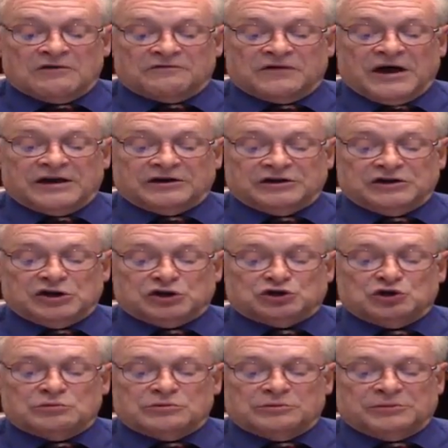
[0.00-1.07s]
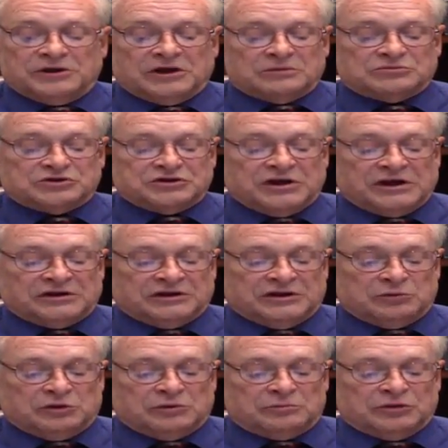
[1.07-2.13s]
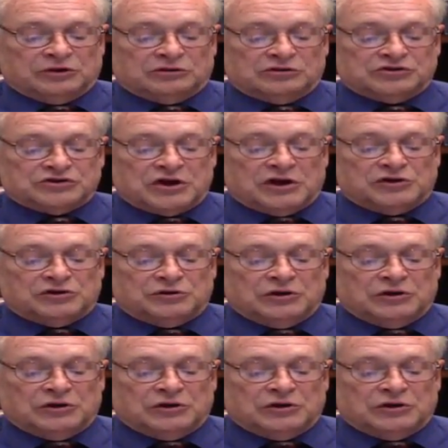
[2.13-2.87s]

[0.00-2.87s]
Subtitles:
Finally, a tumor becomes deadly when it builds